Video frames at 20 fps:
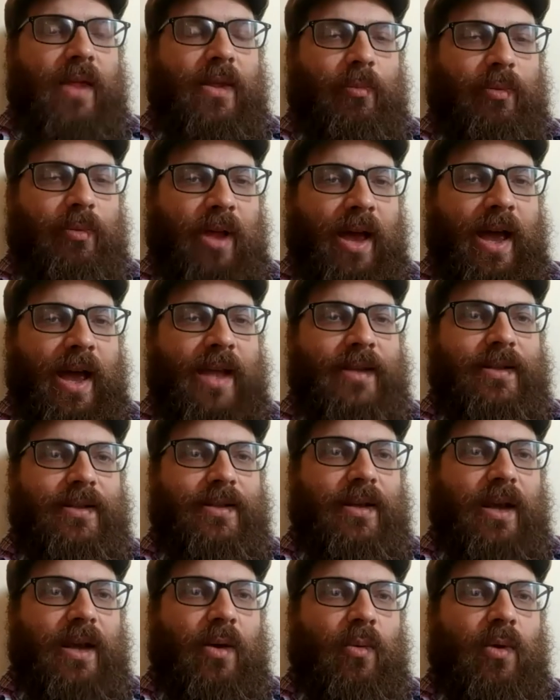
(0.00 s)
the
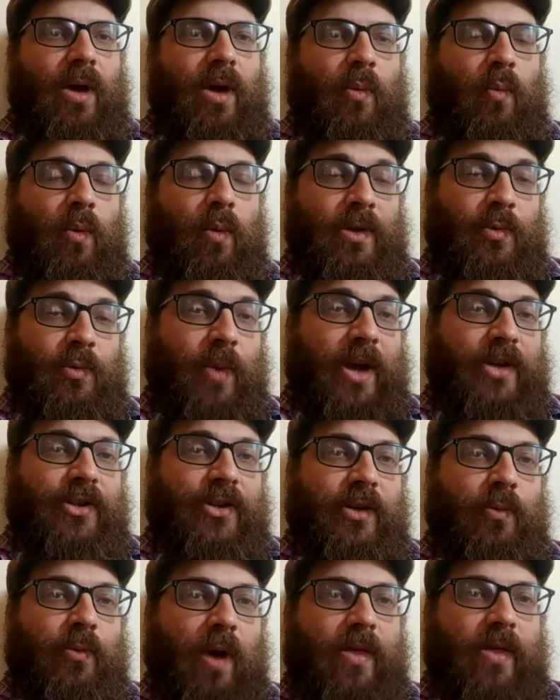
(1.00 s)
plants
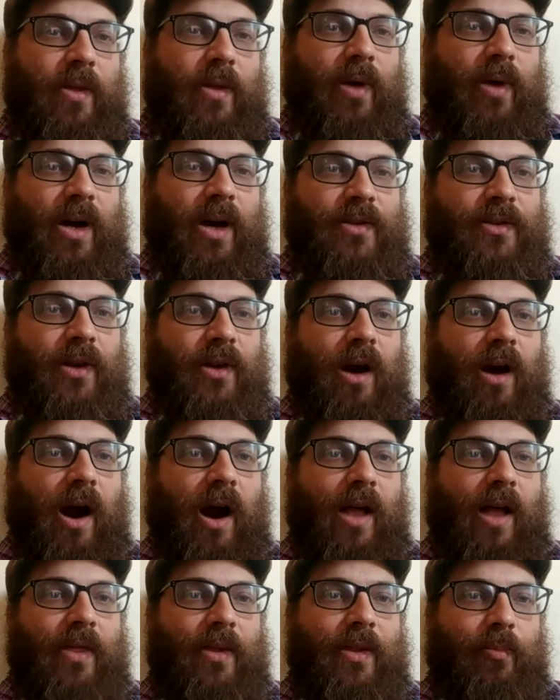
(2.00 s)
especially when the bugs are
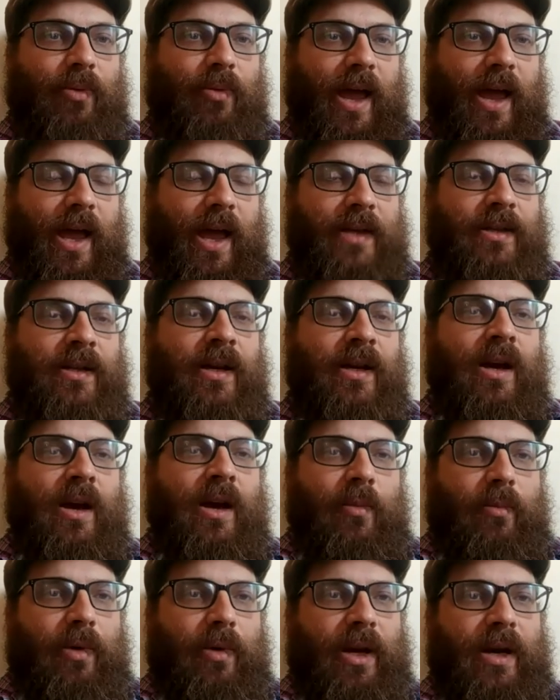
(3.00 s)
on the plant
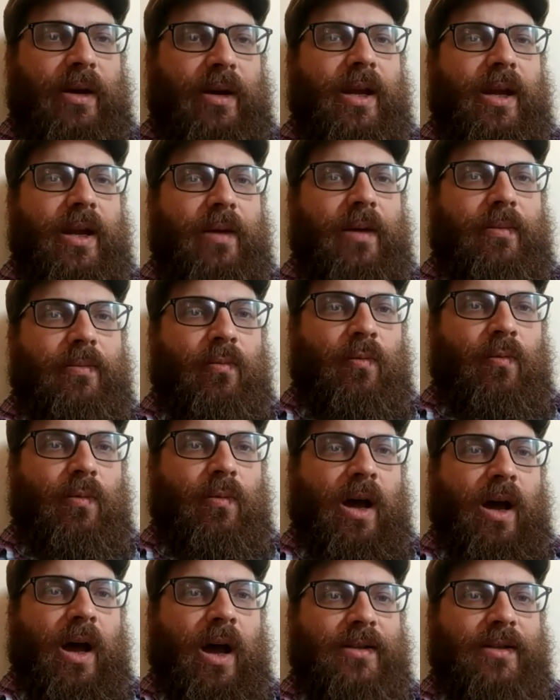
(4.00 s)
but it it
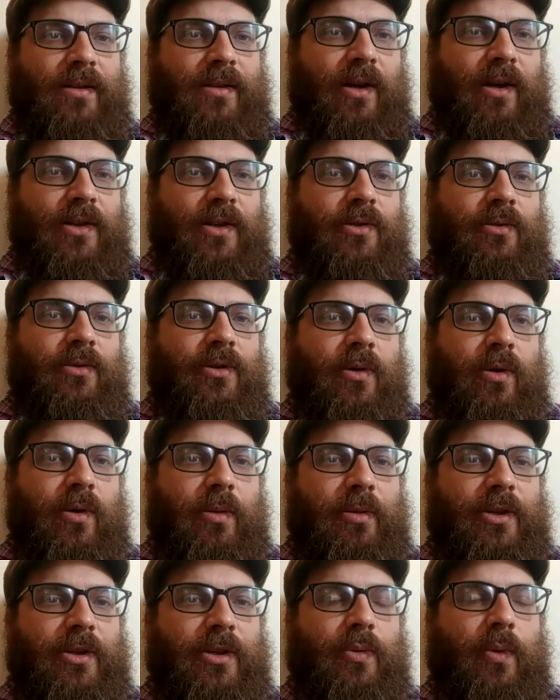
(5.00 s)
uh, as long as you do it
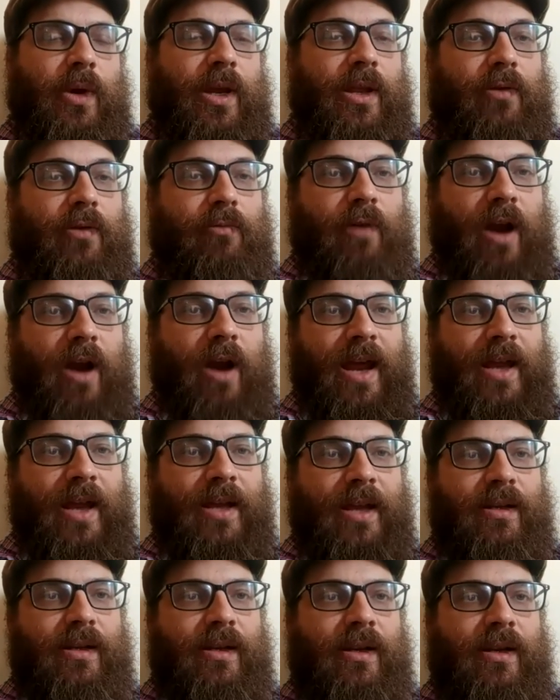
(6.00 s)
between the
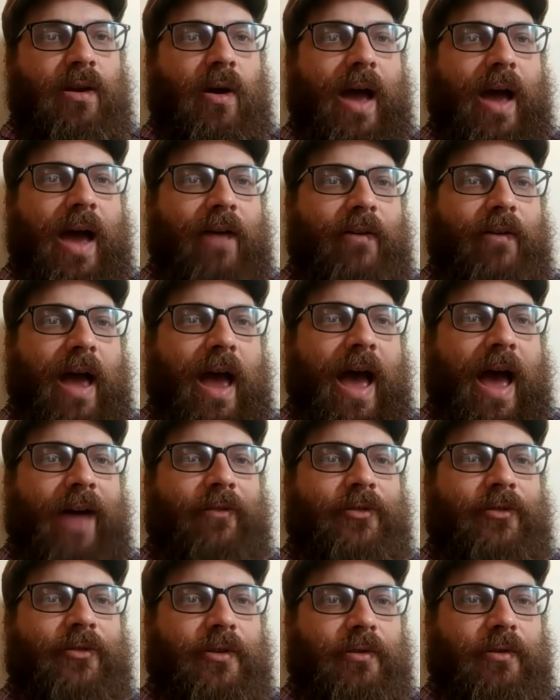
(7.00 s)
rain you know a-
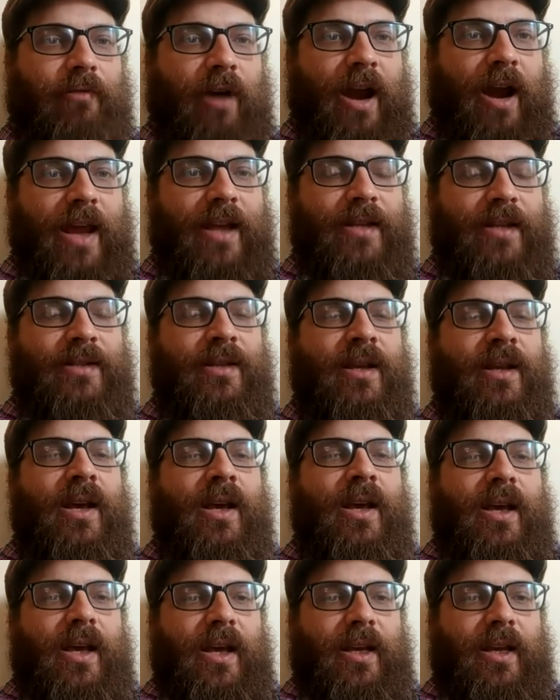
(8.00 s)
after it rains
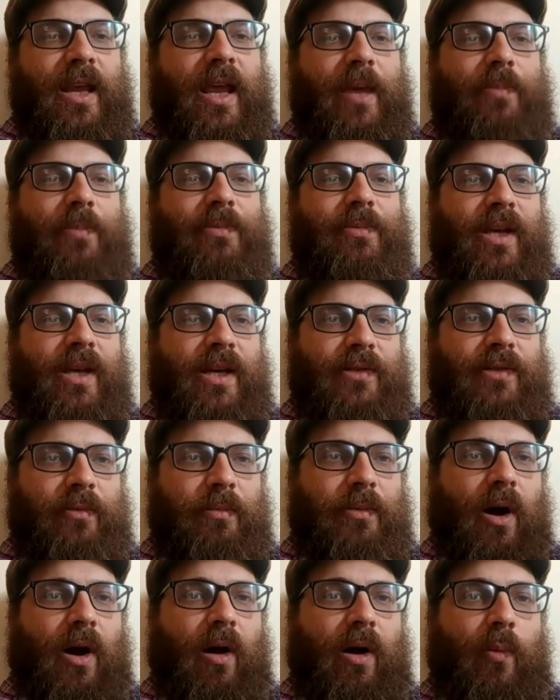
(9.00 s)
it keeps things from
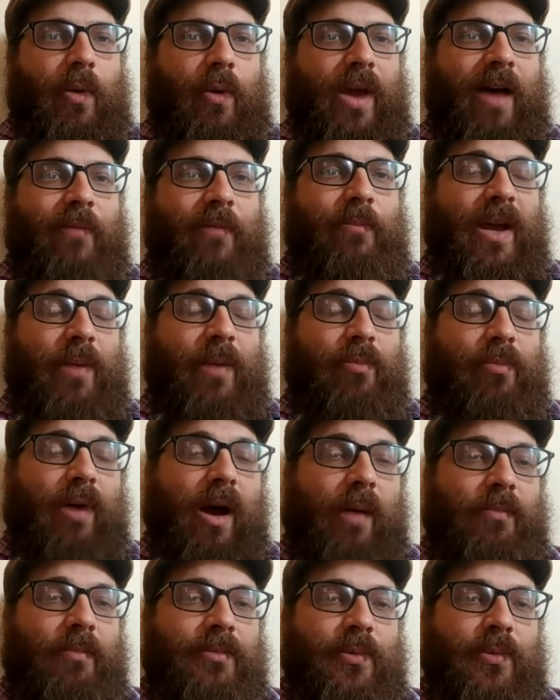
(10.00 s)
going we have big
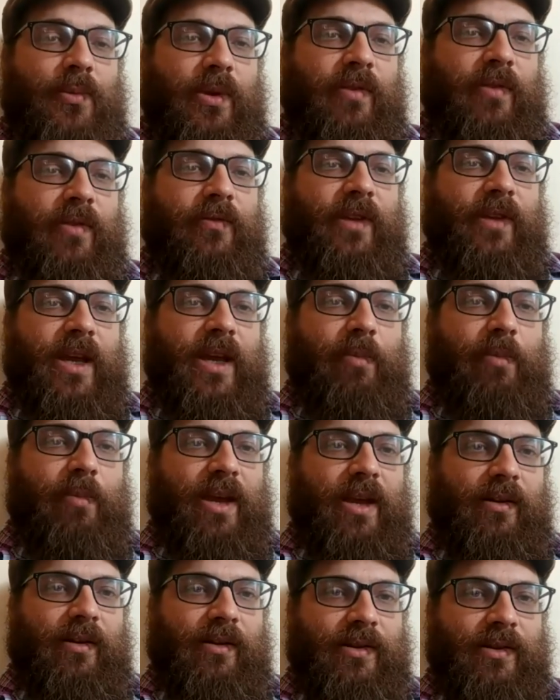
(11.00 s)
problems with flea
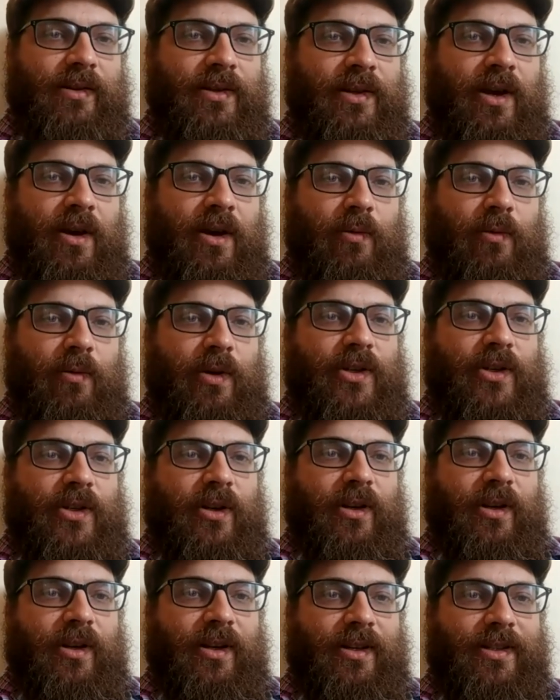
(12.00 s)
beetles which are
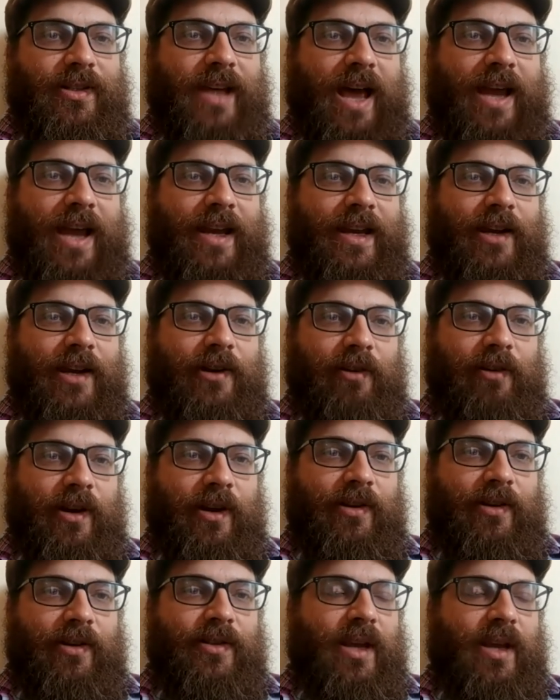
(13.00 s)
little tiny
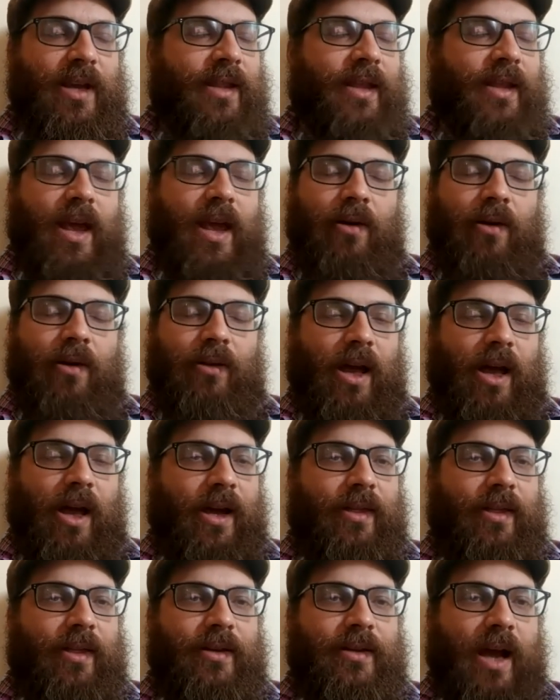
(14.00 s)
critters and they don't
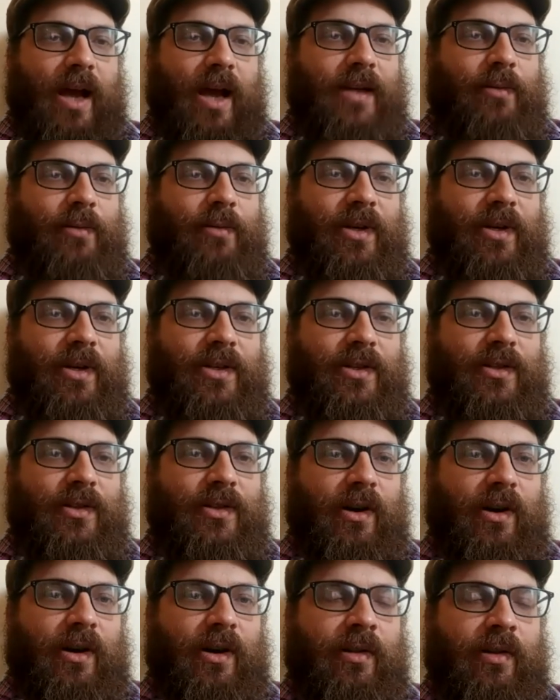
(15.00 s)
like the diatomaceous
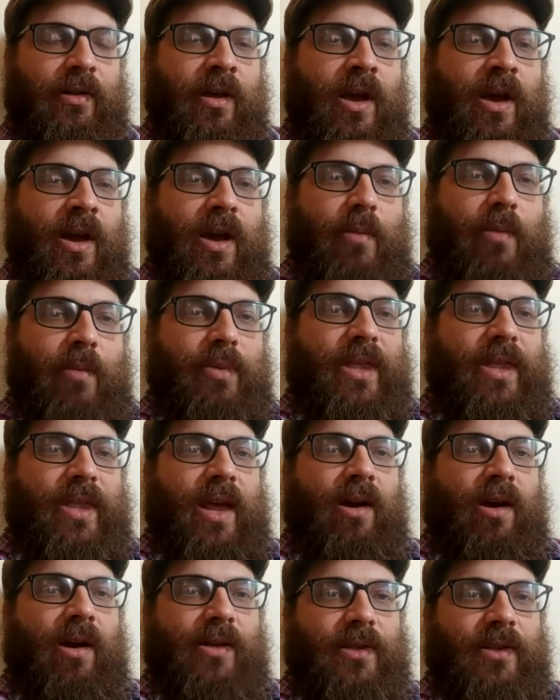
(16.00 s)
earth but
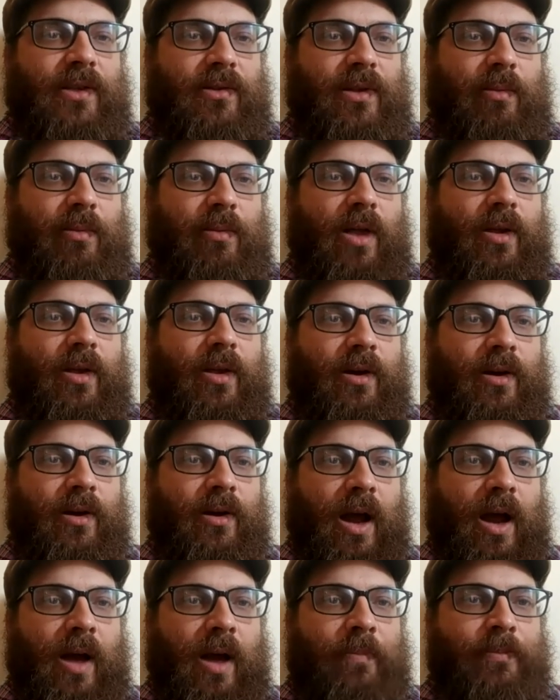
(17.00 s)
then also some other
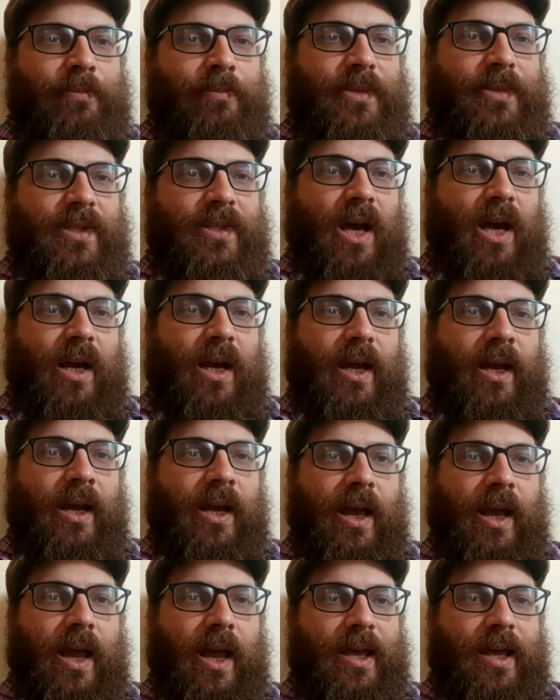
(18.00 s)
um,
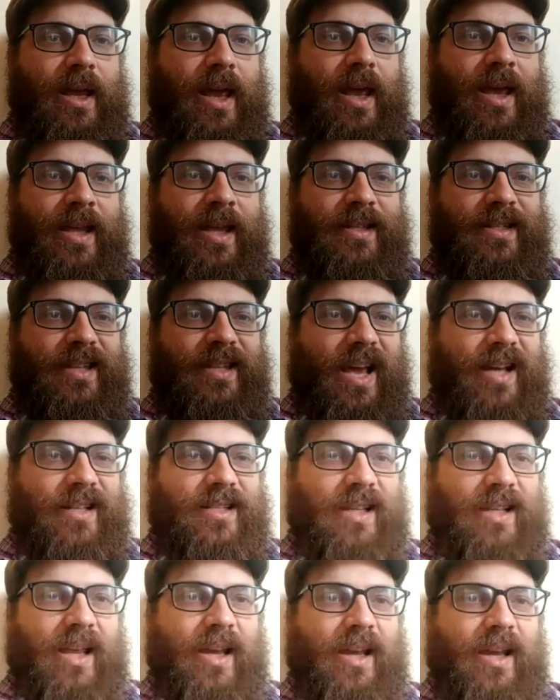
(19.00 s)
sucking insects
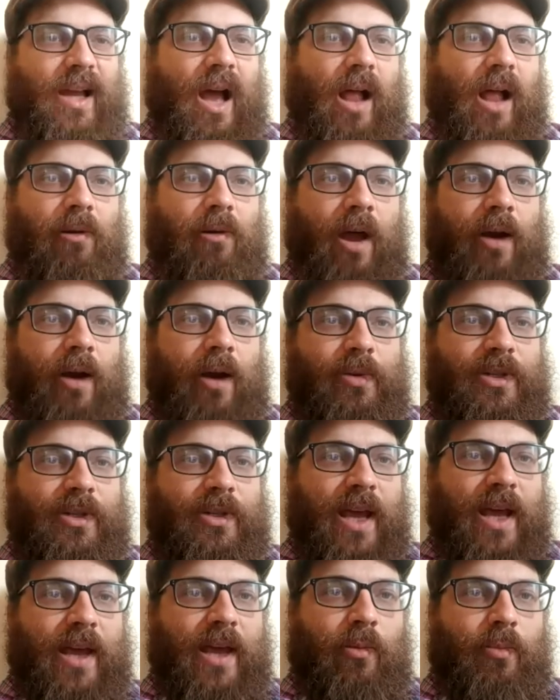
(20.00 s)
like Colorado
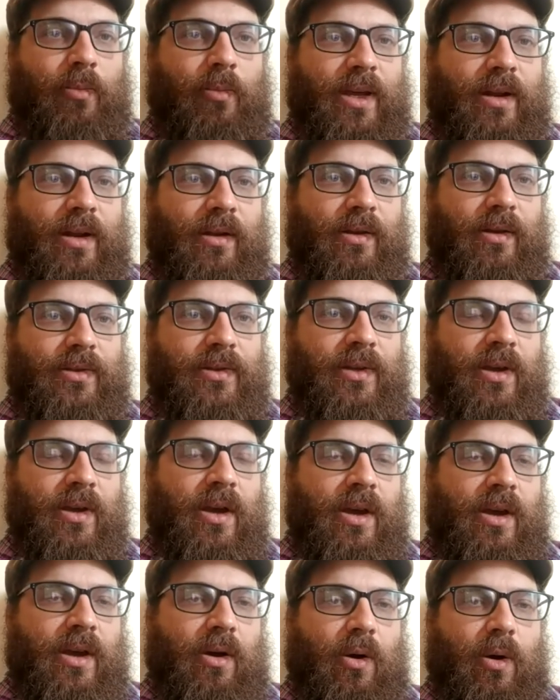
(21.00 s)
potato beetles
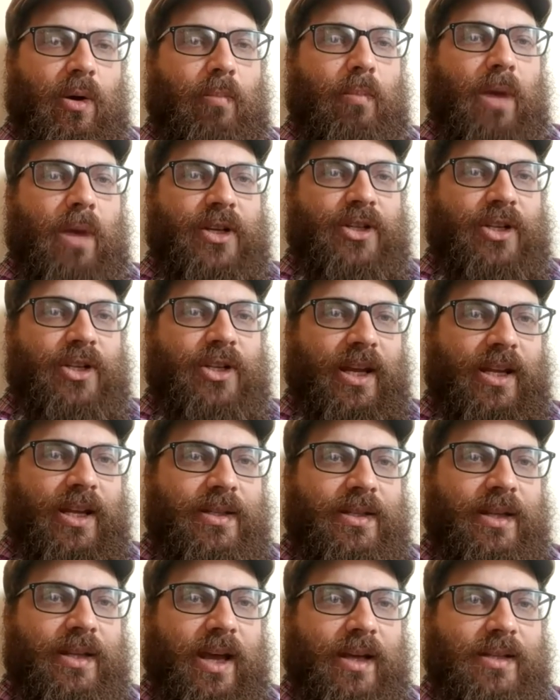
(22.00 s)
or munching
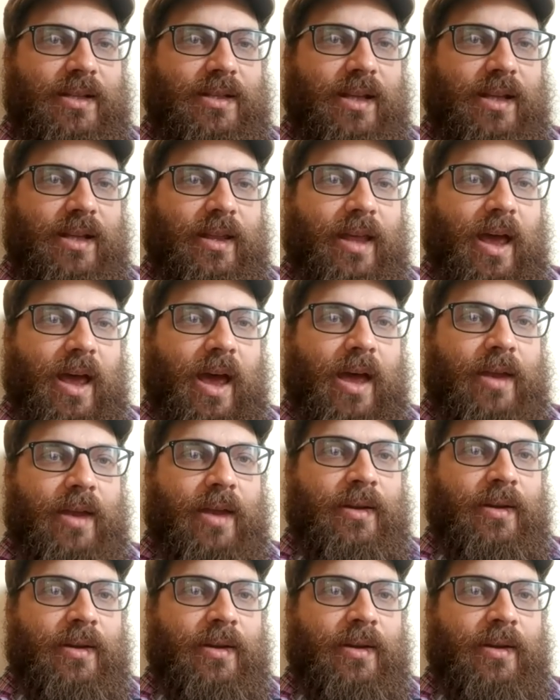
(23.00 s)
insects like that.